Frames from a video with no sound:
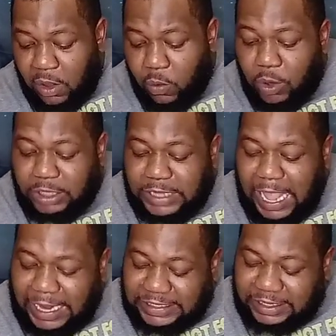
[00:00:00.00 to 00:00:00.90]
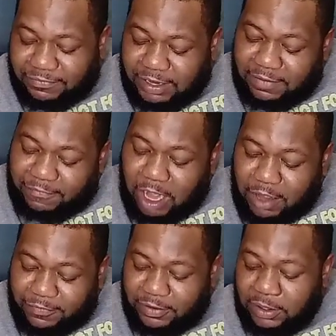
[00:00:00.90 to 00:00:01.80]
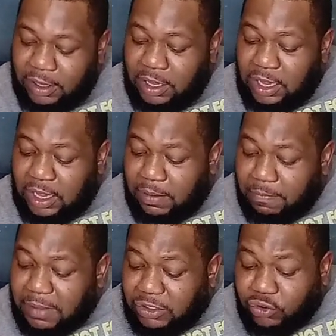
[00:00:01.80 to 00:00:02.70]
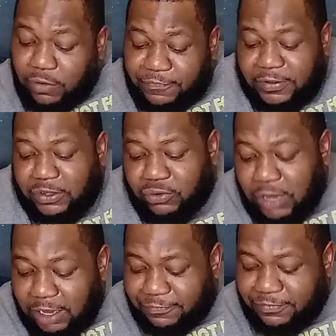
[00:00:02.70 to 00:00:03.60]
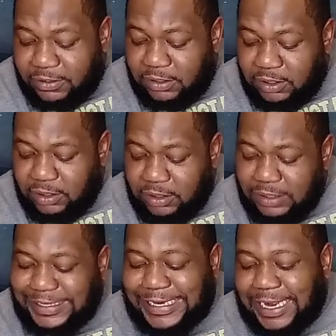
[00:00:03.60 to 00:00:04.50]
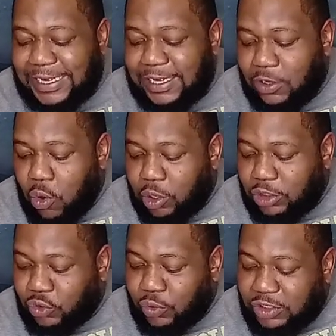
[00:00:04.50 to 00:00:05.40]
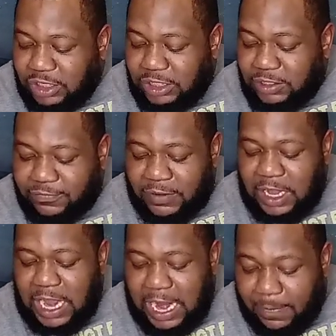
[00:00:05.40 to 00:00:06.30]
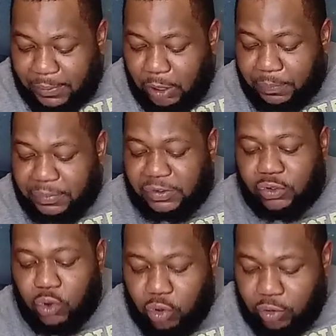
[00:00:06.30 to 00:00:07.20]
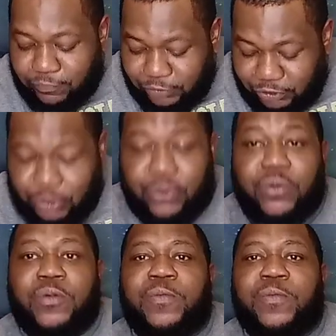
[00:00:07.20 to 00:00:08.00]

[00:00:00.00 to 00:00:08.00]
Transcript: Work is an activity involving mental or physical effort done in order to achieve a purpose or result.